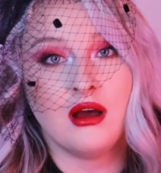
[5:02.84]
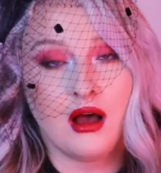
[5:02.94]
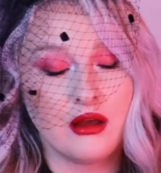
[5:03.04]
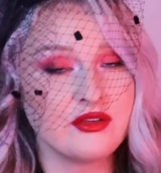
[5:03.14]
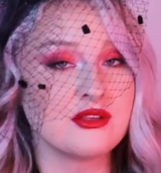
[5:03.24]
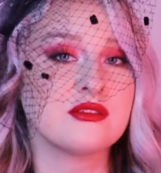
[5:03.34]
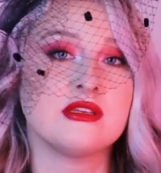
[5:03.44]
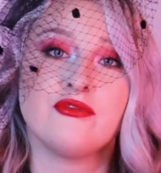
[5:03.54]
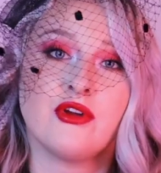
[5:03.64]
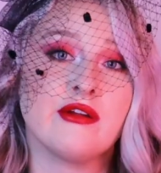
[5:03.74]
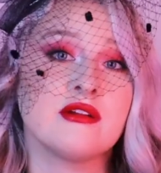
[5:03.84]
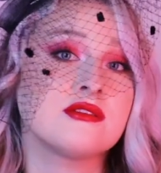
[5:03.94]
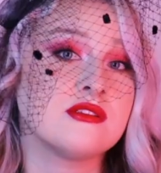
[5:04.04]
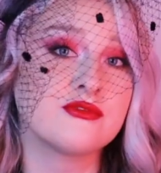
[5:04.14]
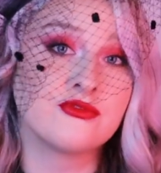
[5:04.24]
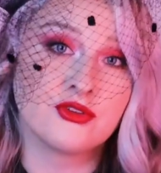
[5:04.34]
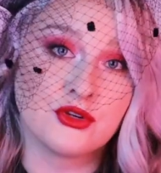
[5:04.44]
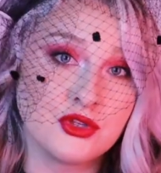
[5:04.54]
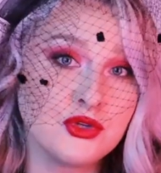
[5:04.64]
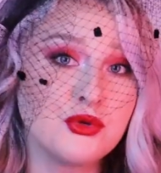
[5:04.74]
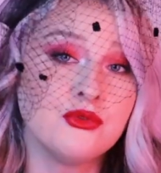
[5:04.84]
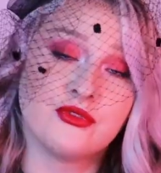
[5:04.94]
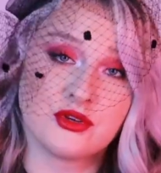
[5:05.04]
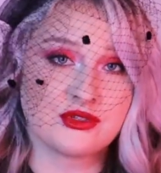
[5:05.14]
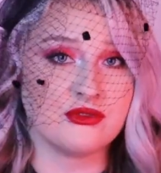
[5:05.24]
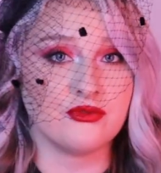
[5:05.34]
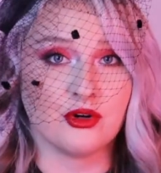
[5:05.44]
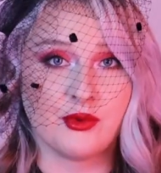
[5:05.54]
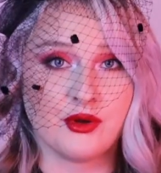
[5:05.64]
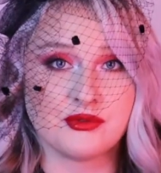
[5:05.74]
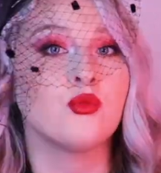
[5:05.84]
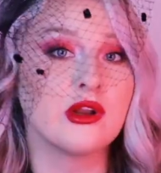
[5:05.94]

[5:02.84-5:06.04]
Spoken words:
Obviously, fragrance is for you first and foremost.